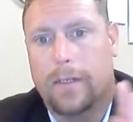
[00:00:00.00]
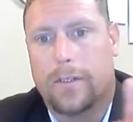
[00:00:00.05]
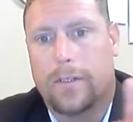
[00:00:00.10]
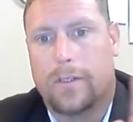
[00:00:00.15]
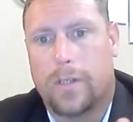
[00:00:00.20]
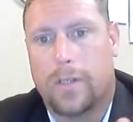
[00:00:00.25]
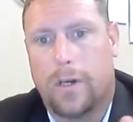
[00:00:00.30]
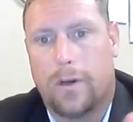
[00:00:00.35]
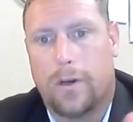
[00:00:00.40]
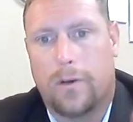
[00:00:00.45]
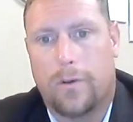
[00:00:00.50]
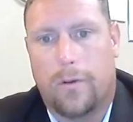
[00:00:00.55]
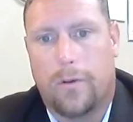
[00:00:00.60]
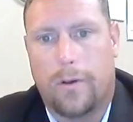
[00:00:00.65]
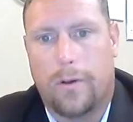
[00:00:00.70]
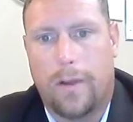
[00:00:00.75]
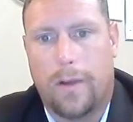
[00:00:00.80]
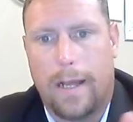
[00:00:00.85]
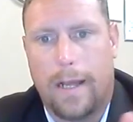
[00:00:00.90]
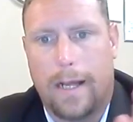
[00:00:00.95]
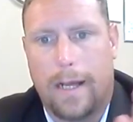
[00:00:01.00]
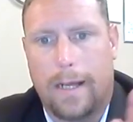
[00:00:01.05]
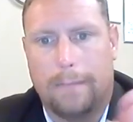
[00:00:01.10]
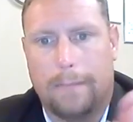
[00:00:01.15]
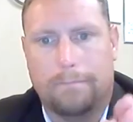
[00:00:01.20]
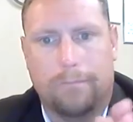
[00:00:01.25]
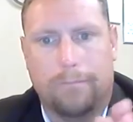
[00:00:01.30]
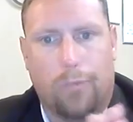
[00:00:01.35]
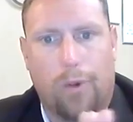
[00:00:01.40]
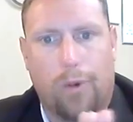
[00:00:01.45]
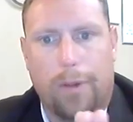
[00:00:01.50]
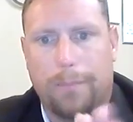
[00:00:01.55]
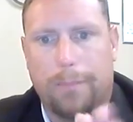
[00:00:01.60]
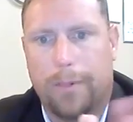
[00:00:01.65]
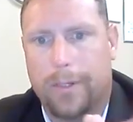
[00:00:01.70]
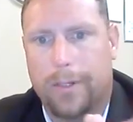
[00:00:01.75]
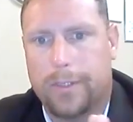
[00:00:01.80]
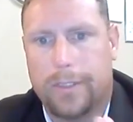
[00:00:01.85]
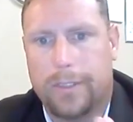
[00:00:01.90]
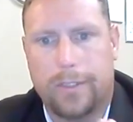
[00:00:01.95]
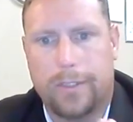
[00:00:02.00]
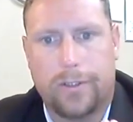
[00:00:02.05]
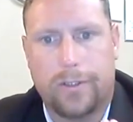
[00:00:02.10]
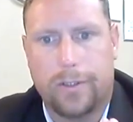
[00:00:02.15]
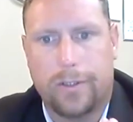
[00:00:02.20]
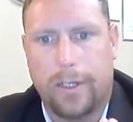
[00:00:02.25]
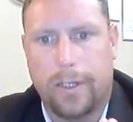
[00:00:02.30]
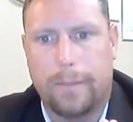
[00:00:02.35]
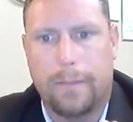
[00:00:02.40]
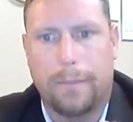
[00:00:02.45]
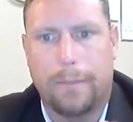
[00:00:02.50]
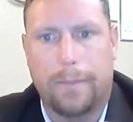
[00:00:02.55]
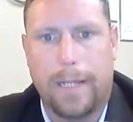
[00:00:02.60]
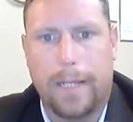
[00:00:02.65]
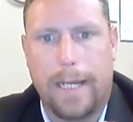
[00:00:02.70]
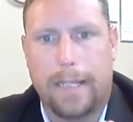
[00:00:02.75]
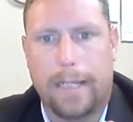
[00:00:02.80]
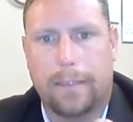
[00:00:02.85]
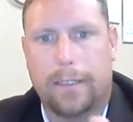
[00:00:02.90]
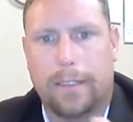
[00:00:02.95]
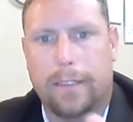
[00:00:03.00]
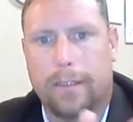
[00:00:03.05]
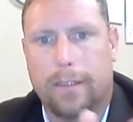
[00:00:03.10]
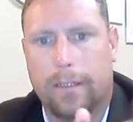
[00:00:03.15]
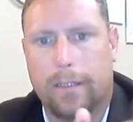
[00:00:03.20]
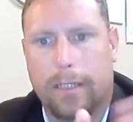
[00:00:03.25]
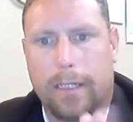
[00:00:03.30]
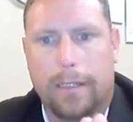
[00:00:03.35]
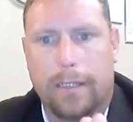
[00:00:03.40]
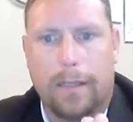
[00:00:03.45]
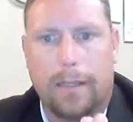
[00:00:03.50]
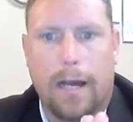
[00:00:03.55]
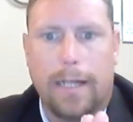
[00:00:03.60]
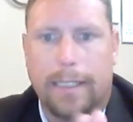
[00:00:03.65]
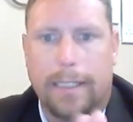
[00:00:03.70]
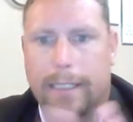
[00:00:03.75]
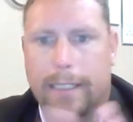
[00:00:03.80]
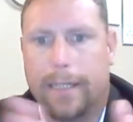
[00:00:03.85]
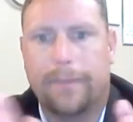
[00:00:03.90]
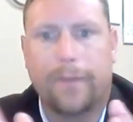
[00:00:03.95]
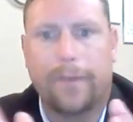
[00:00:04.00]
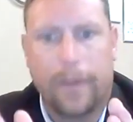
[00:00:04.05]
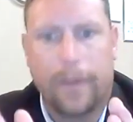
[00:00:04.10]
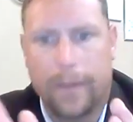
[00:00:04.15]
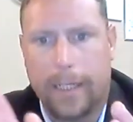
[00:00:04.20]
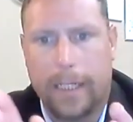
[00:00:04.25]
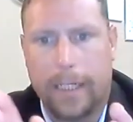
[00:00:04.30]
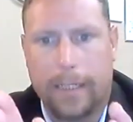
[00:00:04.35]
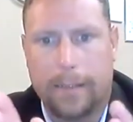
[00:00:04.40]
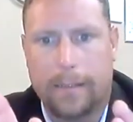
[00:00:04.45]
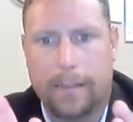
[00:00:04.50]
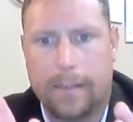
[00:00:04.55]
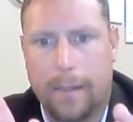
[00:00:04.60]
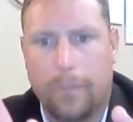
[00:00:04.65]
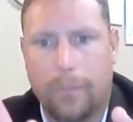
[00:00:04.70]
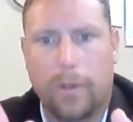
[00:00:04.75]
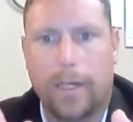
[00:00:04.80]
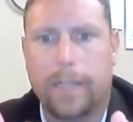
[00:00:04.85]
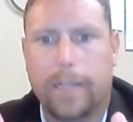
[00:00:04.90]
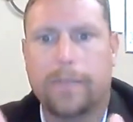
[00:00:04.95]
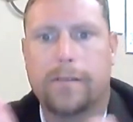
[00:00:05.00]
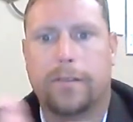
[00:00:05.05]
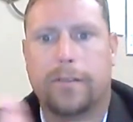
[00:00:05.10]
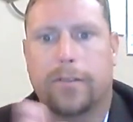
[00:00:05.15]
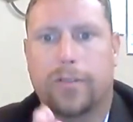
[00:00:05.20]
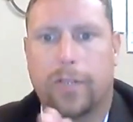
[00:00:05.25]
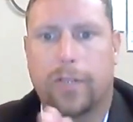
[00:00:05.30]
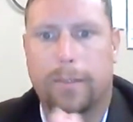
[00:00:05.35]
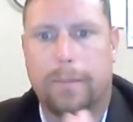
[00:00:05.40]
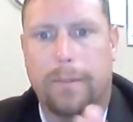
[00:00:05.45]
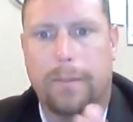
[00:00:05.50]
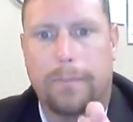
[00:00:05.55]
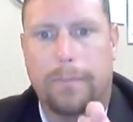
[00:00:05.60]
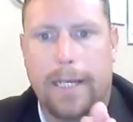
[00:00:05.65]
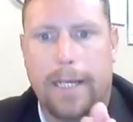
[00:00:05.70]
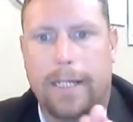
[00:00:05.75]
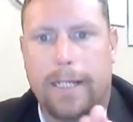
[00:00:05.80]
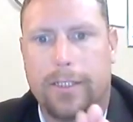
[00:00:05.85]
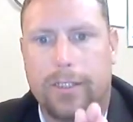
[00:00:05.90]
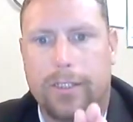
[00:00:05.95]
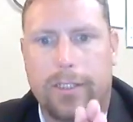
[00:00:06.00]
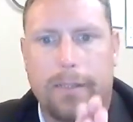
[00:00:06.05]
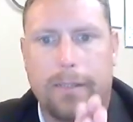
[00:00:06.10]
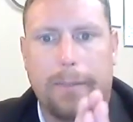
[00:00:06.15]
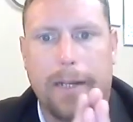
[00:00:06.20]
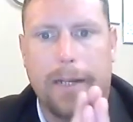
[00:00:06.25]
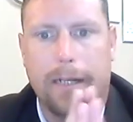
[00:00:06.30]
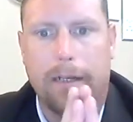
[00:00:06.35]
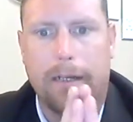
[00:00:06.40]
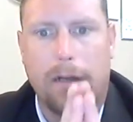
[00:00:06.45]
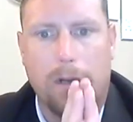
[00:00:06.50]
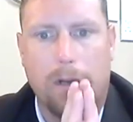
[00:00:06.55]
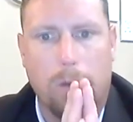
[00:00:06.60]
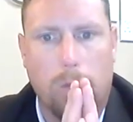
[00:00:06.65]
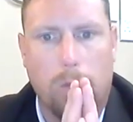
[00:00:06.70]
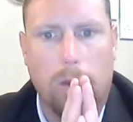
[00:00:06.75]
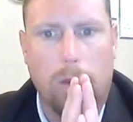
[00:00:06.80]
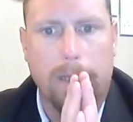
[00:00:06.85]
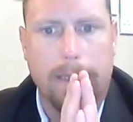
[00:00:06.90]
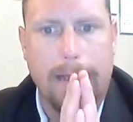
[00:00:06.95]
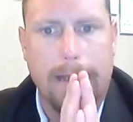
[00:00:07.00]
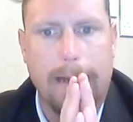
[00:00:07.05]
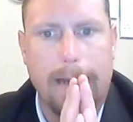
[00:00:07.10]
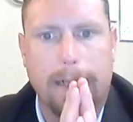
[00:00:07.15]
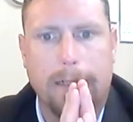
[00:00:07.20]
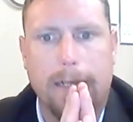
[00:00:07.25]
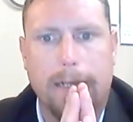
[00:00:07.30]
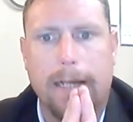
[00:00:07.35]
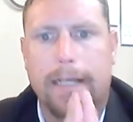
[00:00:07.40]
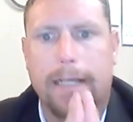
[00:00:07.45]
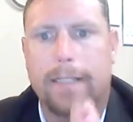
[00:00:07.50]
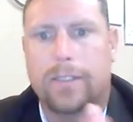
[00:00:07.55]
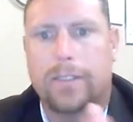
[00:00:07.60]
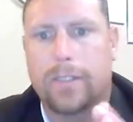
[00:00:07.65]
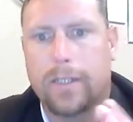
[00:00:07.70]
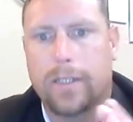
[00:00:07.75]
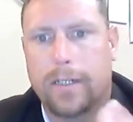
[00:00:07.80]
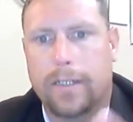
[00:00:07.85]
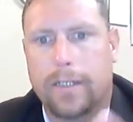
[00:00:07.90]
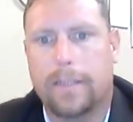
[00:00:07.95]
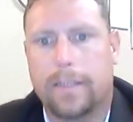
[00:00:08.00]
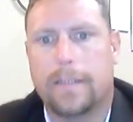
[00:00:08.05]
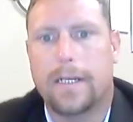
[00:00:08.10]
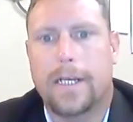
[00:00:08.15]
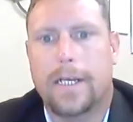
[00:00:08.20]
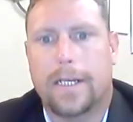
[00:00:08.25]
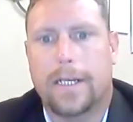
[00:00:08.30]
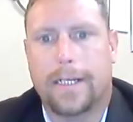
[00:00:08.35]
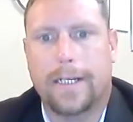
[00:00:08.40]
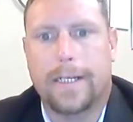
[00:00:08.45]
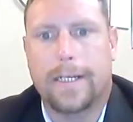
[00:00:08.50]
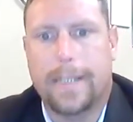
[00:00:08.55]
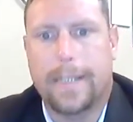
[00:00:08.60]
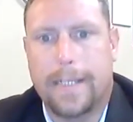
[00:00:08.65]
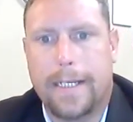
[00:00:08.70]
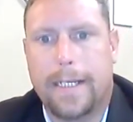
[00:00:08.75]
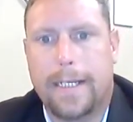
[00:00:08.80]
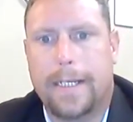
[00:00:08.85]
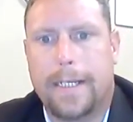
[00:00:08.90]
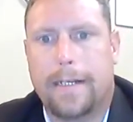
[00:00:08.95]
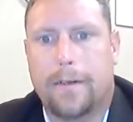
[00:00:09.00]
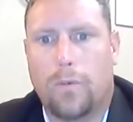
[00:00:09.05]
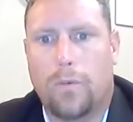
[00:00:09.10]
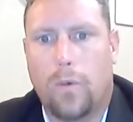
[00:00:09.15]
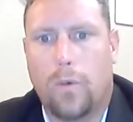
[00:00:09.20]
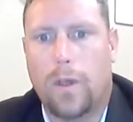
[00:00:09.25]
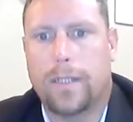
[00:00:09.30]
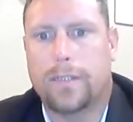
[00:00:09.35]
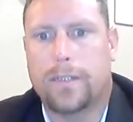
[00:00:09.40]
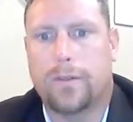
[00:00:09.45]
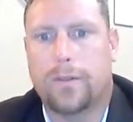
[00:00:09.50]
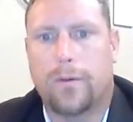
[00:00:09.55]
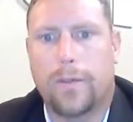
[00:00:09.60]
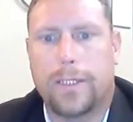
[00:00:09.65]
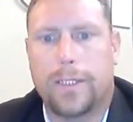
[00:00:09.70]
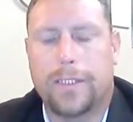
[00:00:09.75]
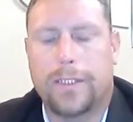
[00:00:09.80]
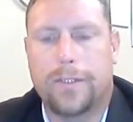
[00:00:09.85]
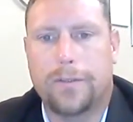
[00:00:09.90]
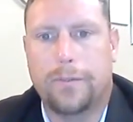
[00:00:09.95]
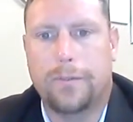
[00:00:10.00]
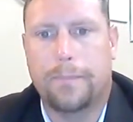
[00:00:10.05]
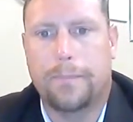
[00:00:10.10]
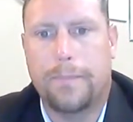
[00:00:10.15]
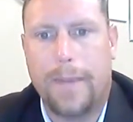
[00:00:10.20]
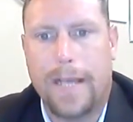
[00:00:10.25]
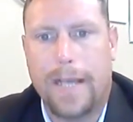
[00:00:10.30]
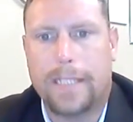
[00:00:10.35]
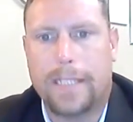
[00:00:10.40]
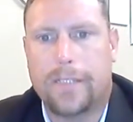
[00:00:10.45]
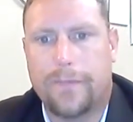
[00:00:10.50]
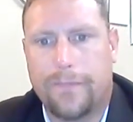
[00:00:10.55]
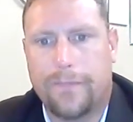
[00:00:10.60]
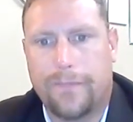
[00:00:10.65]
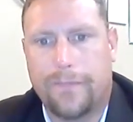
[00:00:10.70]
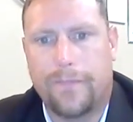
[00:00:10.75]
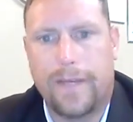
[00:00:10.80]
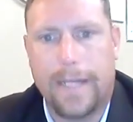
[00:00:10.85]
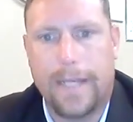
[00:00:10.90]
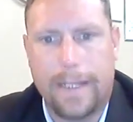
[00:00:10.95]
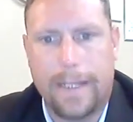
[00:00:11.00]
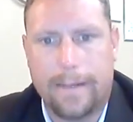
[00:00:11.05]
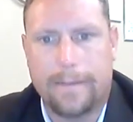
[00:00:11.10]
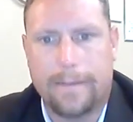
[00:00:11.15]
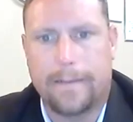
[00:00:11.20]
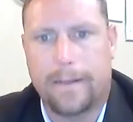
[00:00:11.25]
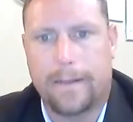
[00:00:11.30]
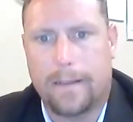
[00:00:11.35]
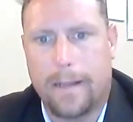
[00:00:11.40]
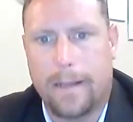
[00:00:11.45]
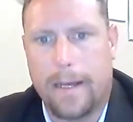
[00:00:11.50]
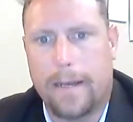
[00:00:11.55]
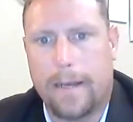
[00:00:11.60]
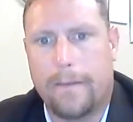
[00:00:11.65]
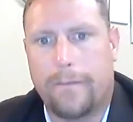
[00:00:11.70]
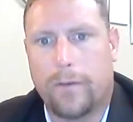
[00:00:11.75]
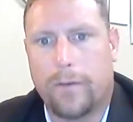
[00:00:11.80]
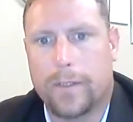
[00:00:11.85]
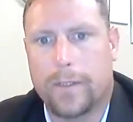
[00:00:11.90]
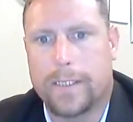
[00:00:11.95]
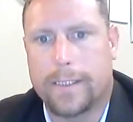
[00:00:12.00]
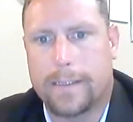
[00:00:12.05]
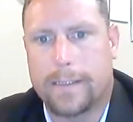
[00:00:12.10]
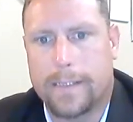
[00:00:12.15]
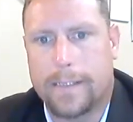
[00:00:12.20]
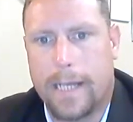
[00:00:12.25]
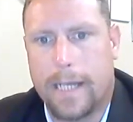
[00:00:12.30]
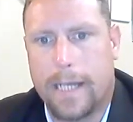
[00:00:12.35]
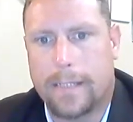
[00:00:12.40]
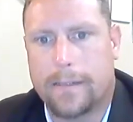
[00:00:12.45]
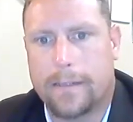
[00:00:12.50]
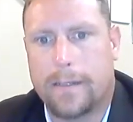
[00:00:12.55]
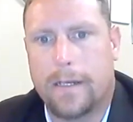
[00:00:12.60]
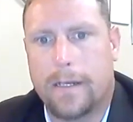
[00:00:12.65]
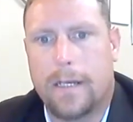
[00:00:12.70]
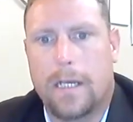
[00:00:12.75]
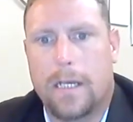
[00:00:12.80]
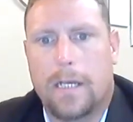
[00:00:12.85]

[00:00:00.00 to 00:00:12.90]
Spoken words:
So one person's treatment plan could look a lot different than someone else's treatment plan, just depending on what that client's gonna need and what's going to best fit the client for success.